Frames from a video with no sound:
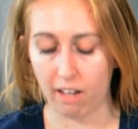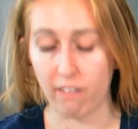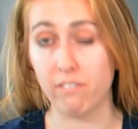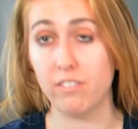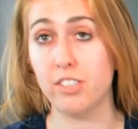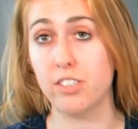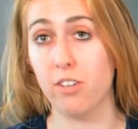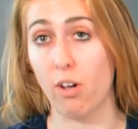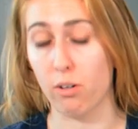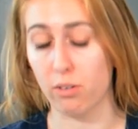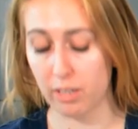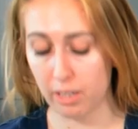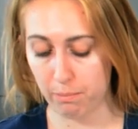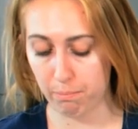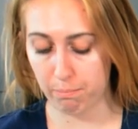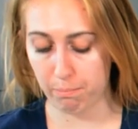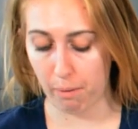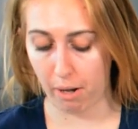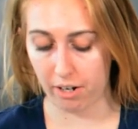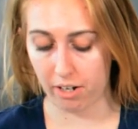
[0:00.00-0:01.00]
of
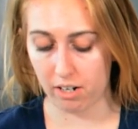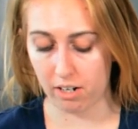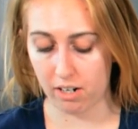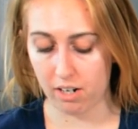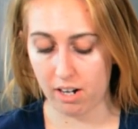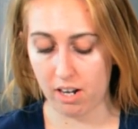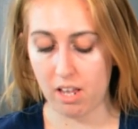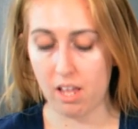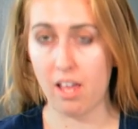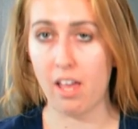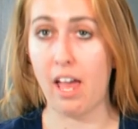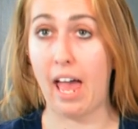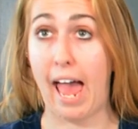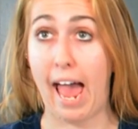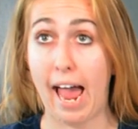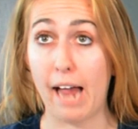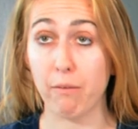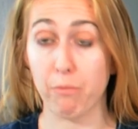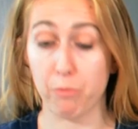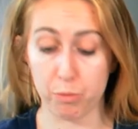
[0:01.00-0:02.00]
salted butter
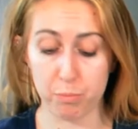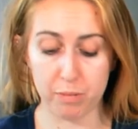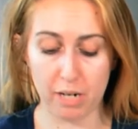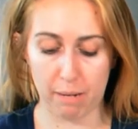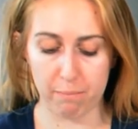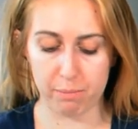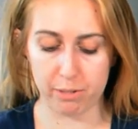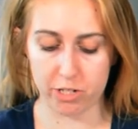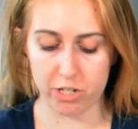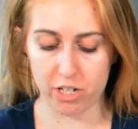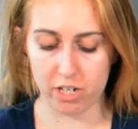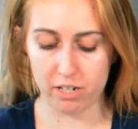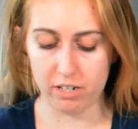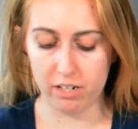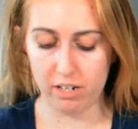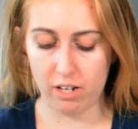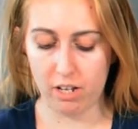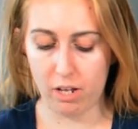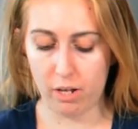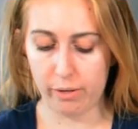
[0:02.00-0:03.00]
at room
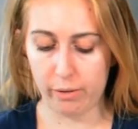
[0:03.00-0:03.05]
temperature,